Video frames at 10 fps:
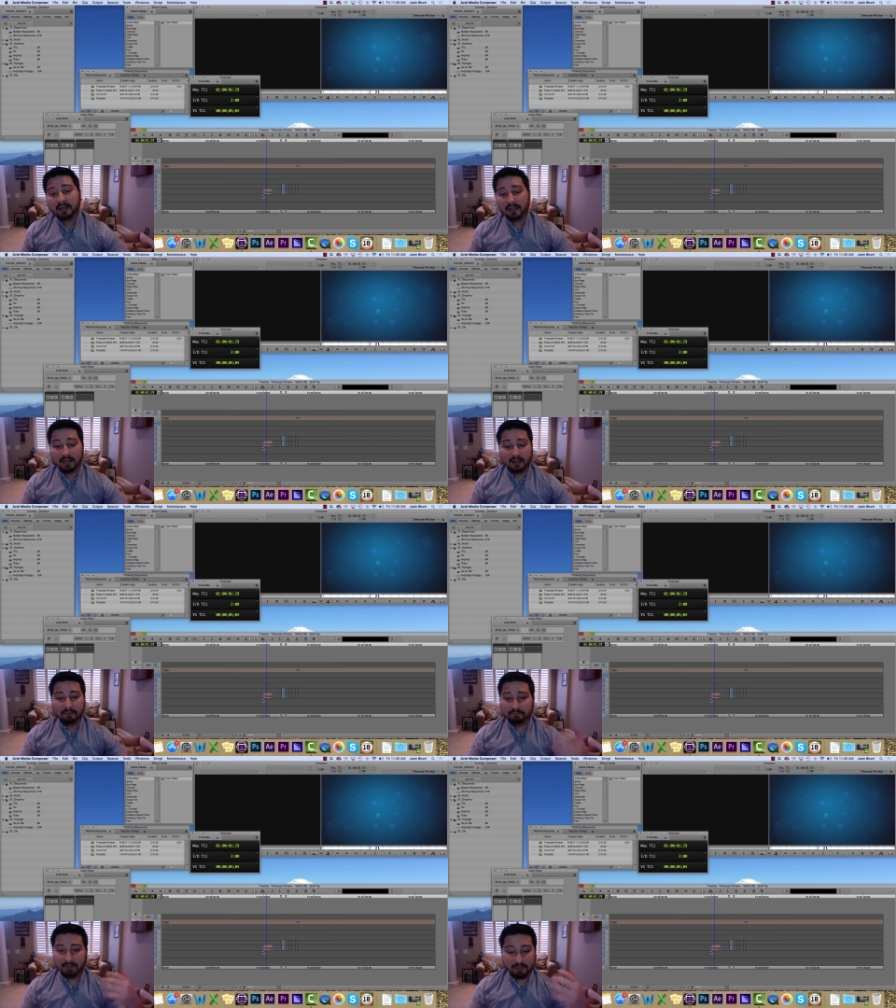
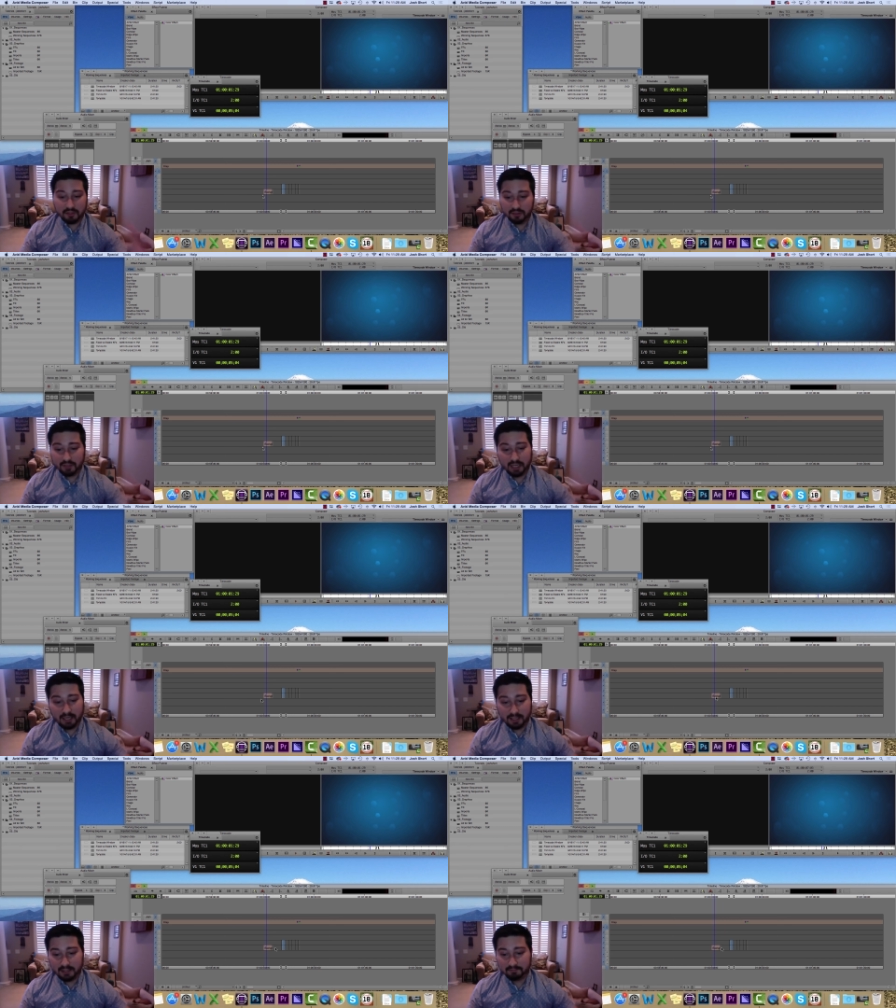Um, I mean, you
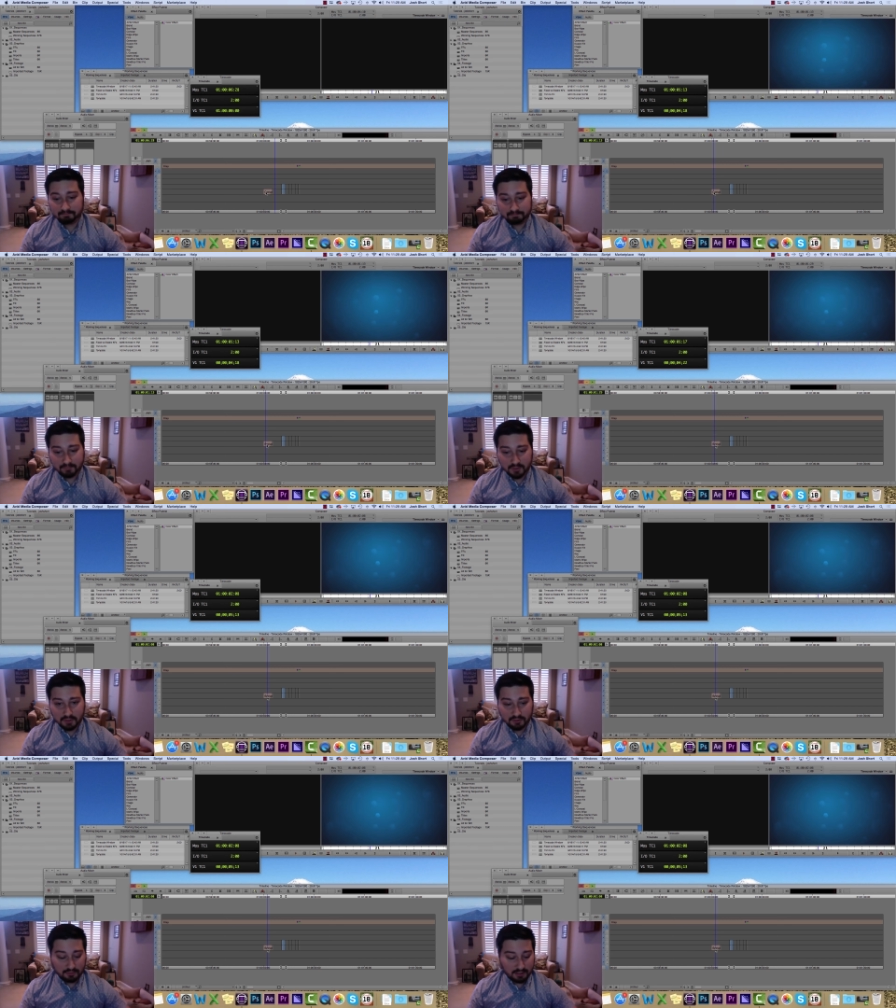can
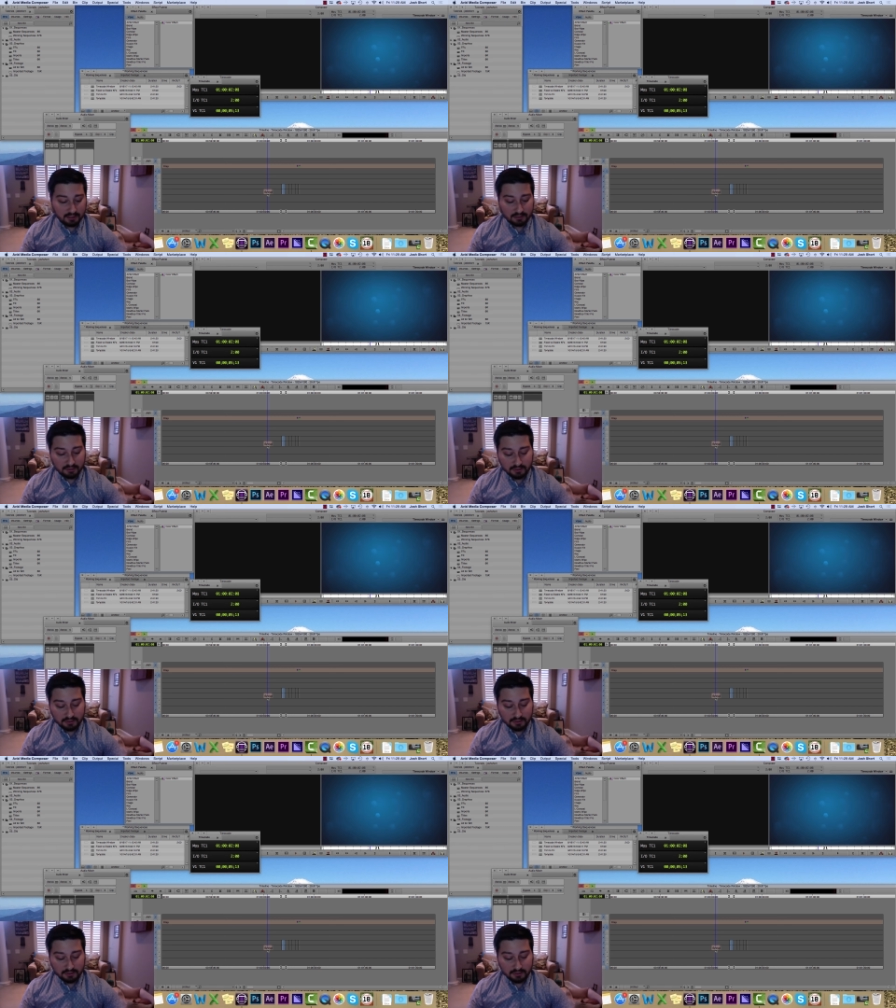do... Uh,